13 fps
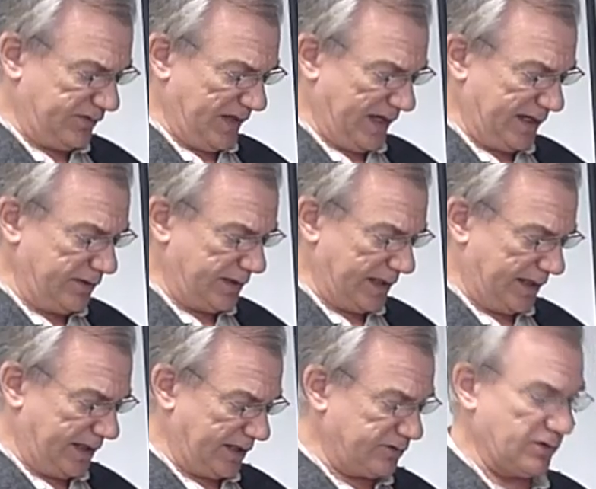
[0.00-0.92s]
then you get
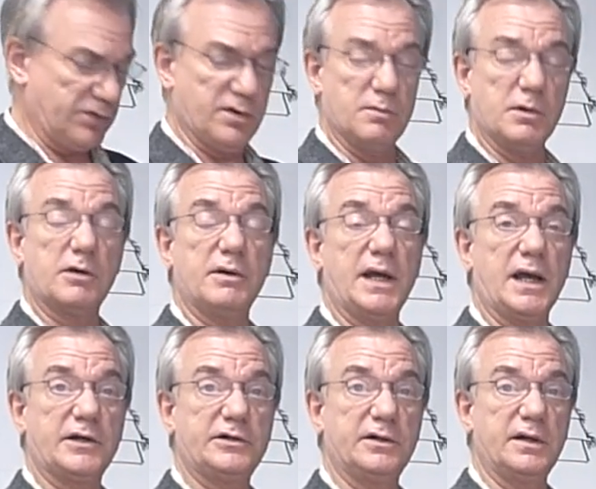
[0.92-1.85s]
an exothermic
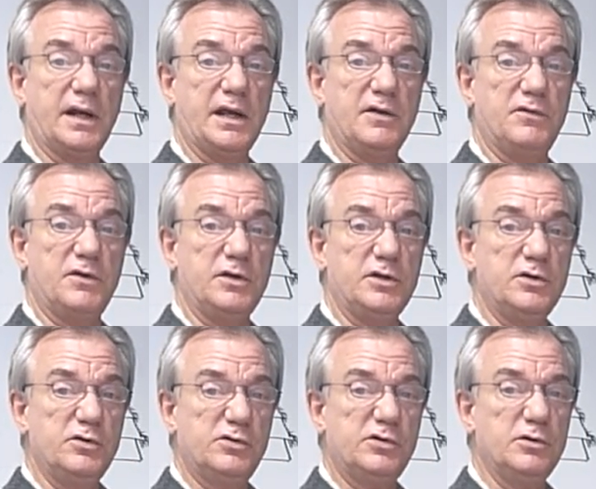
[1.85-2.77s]
reaction. And if you
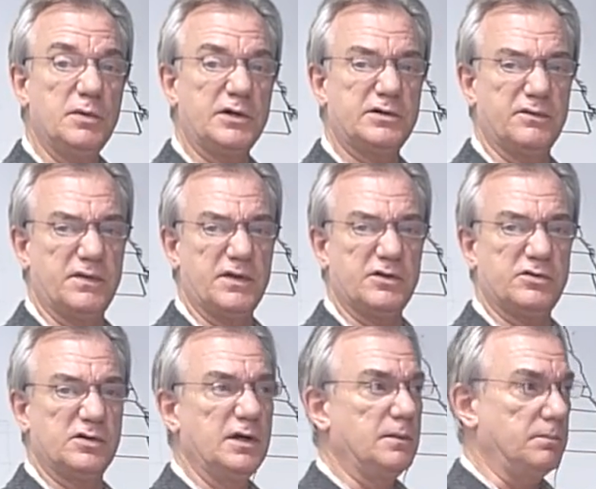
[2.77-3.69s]
use too much of
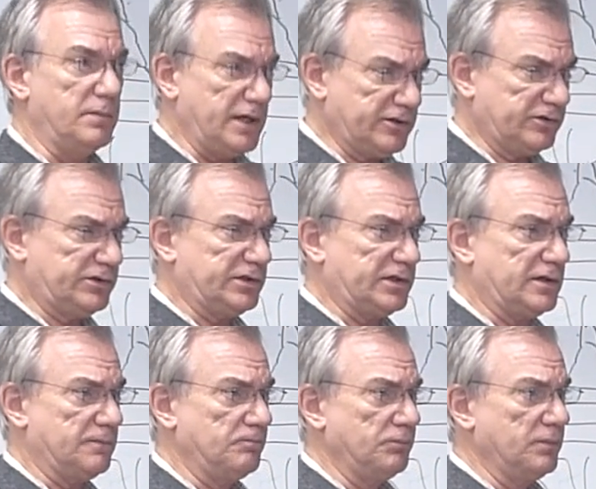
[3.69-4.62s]
this mixture
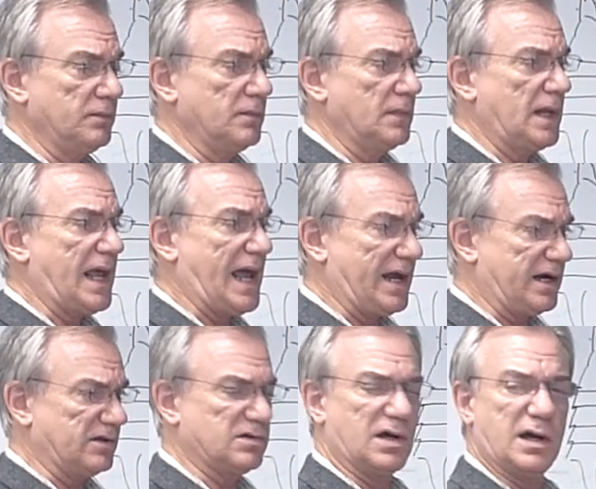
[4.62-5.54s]
at a
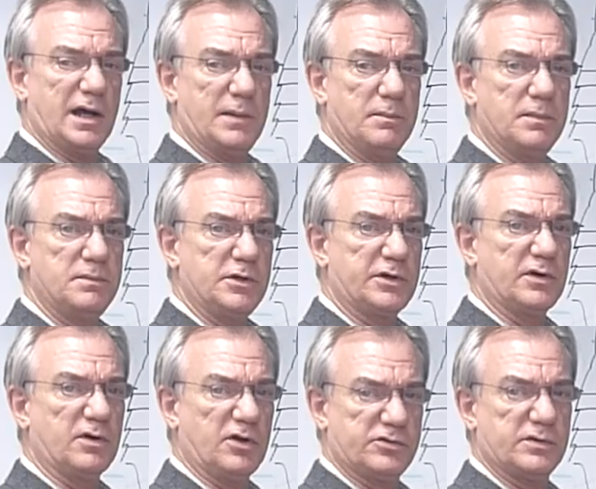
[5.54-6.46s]
time, you can
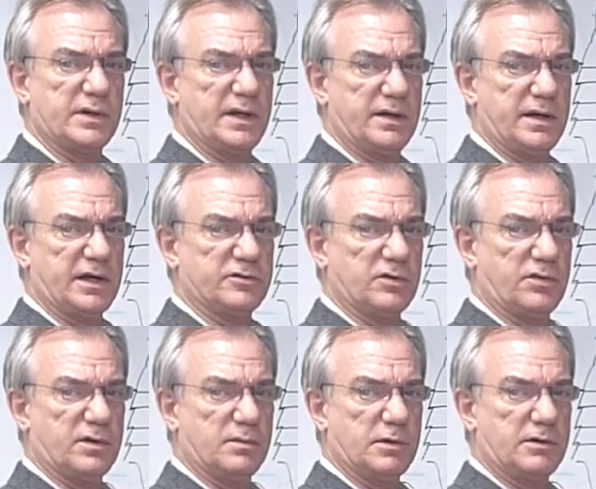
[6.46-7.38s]
also get an
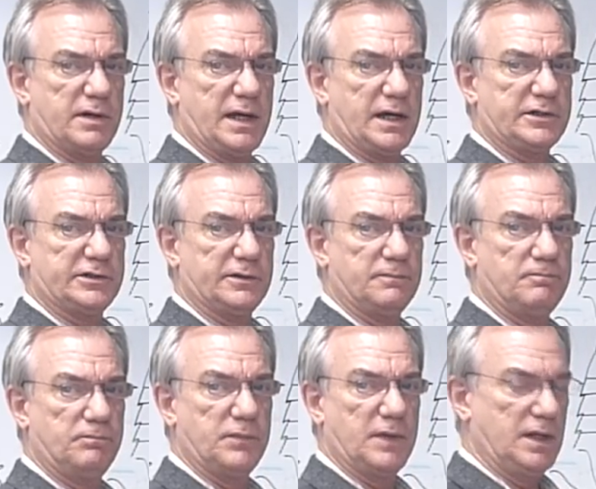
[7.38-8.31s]
exothermic reaction.
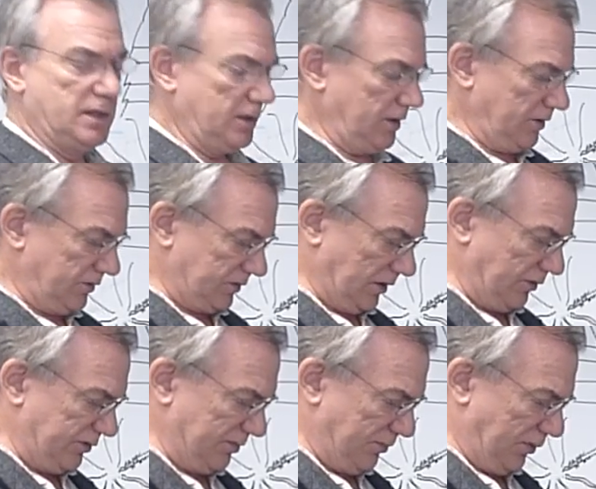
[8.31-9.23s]
So
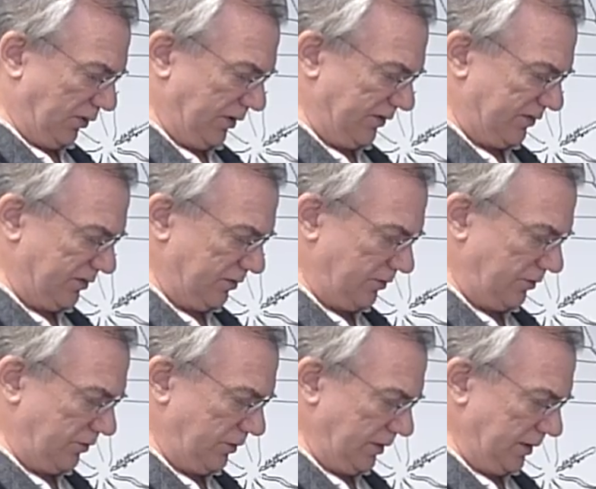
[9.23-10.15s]
it's important
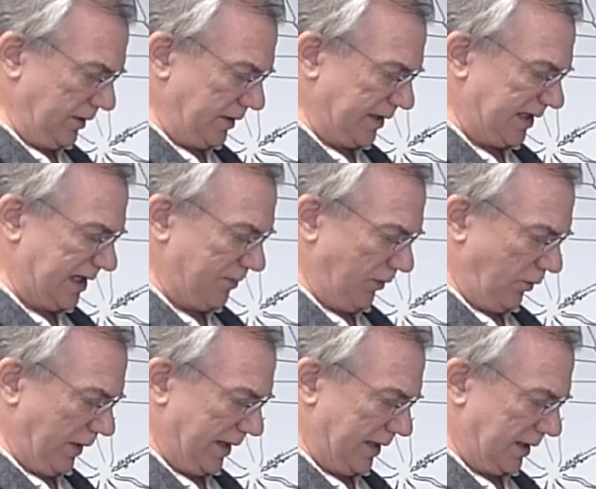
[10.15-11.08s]
to keep
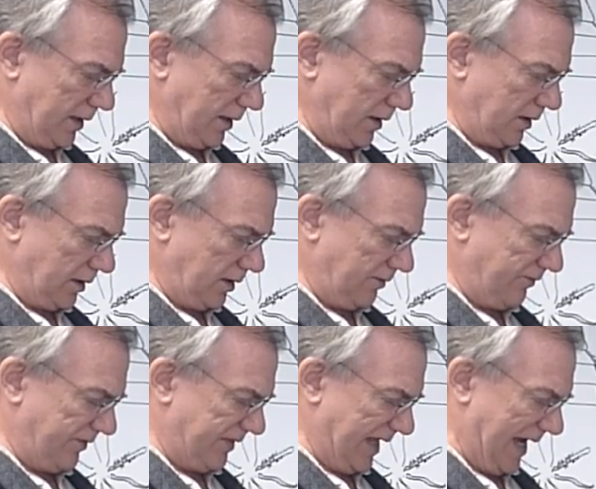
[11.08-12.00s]
aware of
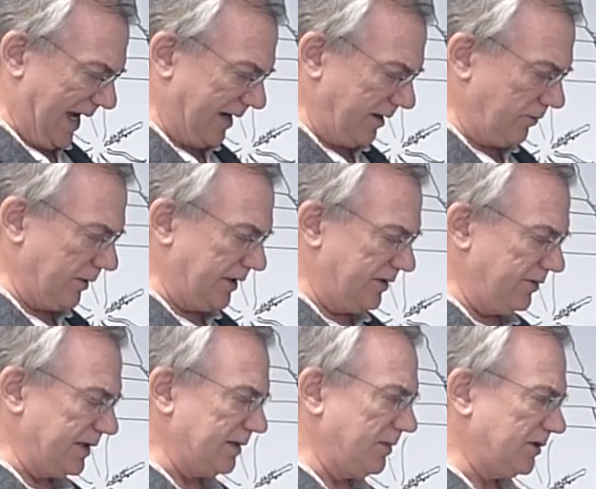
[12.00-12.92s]
that when
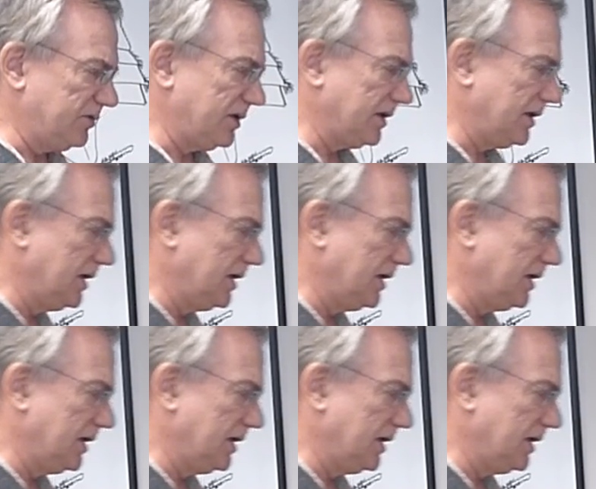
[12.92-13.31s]
doing the mixing.